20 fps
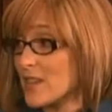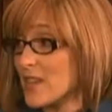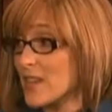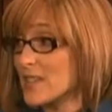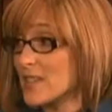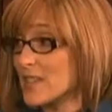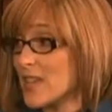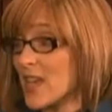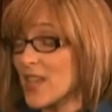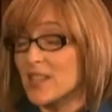
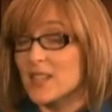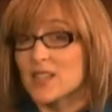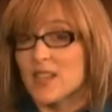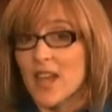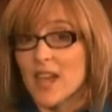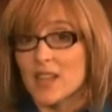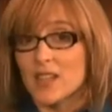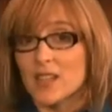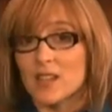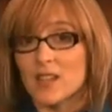is that
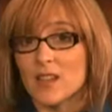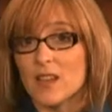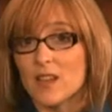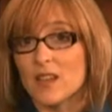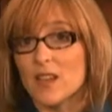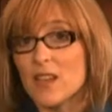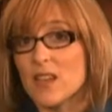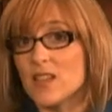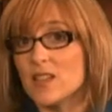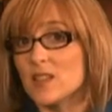
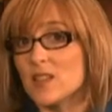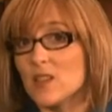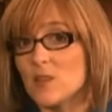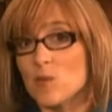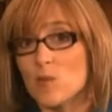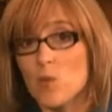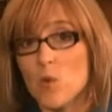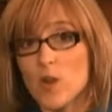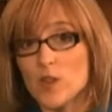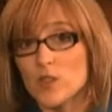Canada is a
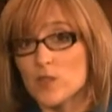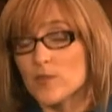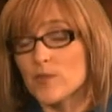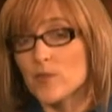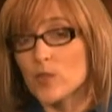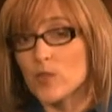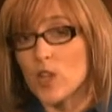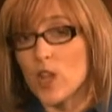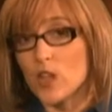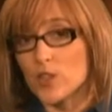
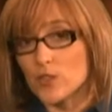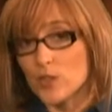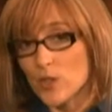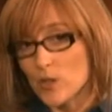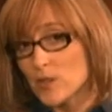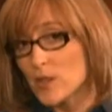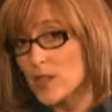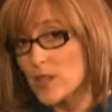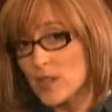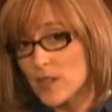wonderful
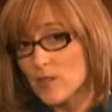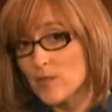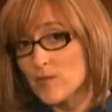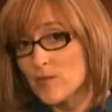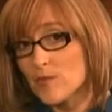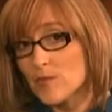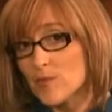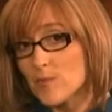alternative